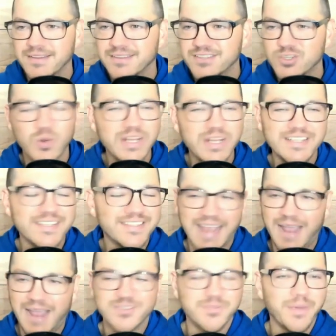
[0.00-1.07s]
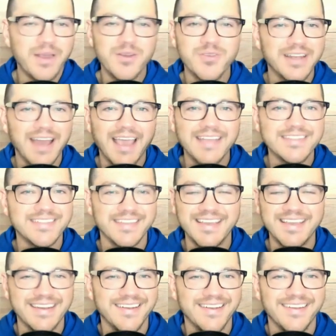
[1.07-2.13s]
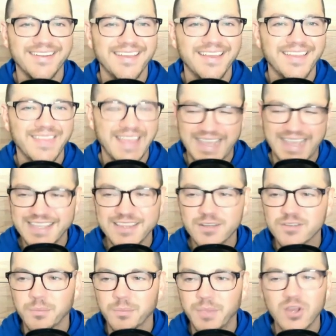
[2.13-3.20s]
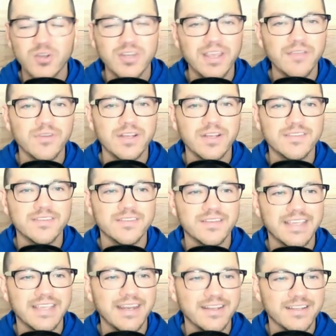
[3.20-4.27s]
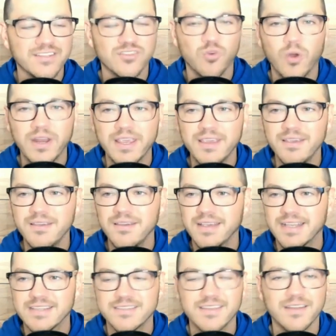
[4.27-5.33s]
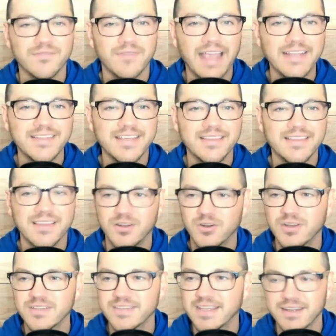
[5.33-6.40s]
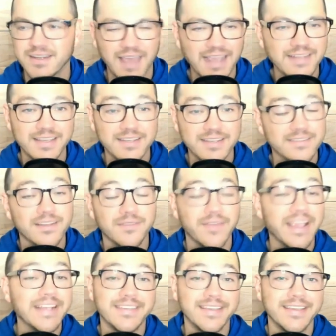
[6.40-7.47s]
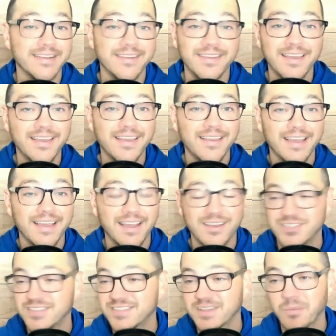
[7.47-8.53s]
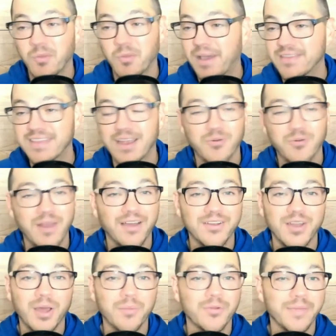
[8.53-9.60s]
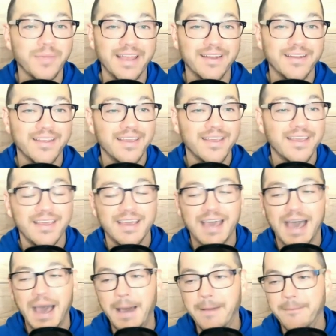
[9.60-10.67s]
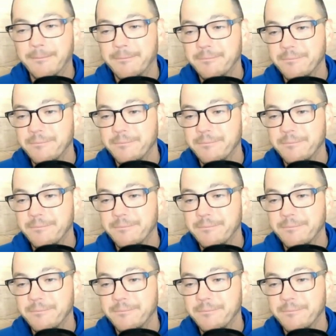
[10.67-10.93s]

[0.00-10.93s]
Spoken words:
20 just sounds better than 19. Like, I think there's a bigger difference getting to 20 instead of 19 than there is getting to 19 instead of 18. There's just something about that round number, man. So